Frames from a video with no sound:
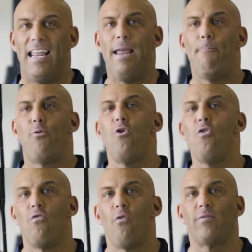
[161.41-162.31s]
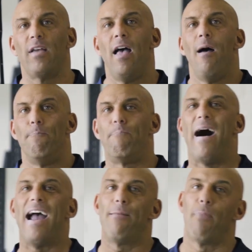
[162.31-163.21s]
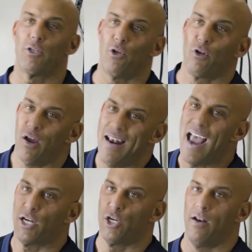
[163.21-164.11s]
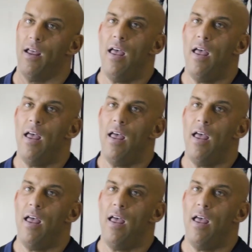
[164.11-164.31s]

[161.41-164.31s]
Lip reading: improves mind-muscle connection.